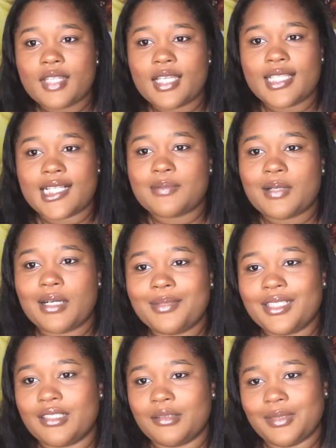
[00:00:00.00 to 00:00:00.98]
that's
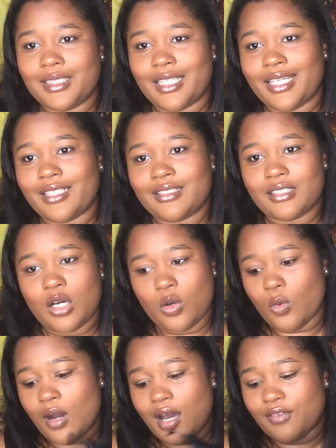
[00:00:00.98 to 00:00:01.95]
probably going to be like a
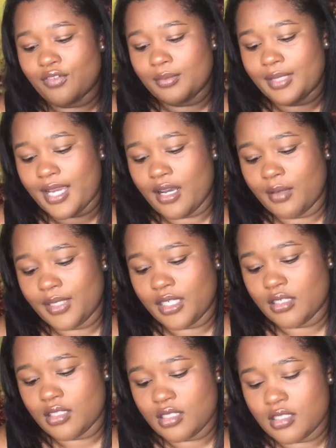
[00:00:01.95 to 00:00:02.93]
while from now
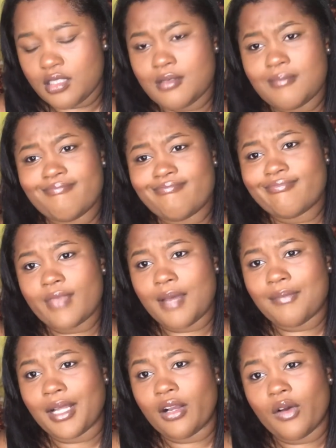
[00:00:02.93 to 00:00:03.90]
because
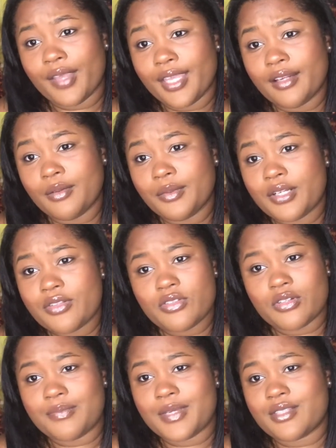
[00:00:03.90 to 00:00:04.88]
I'm not going anywhere,
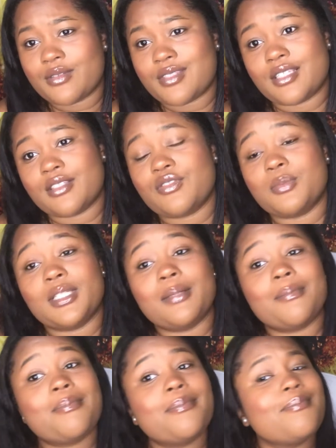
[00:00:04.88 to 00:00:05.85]
so it makes no sense for
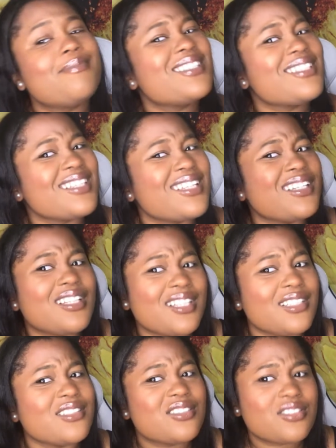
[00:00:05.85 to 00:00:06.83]
me to get it
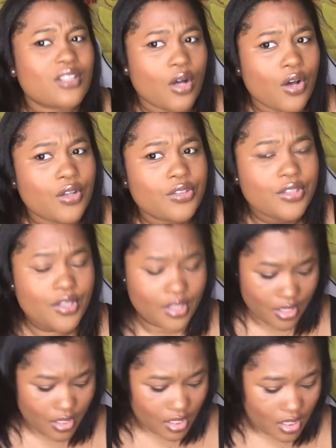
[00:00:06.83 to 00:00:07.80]
installed,
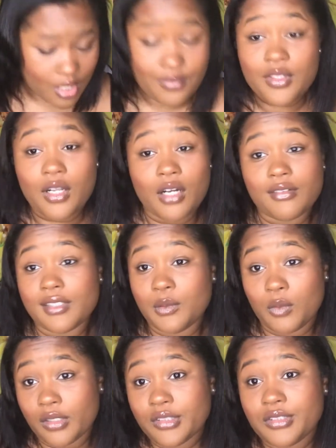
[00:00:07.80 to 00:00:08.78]
even though I really
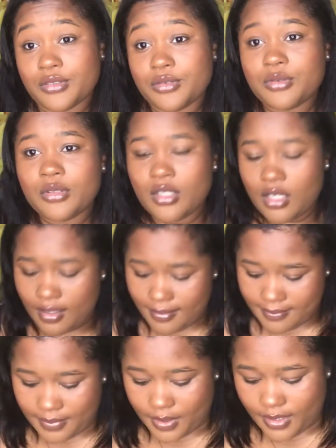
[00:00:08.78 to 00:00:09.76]
want to.
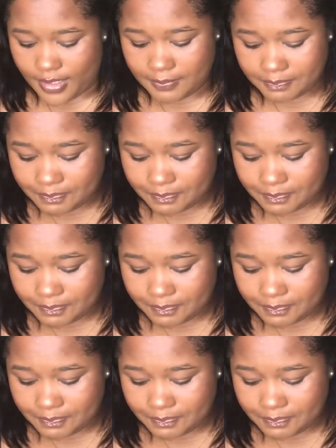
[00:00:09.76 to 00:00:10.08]
But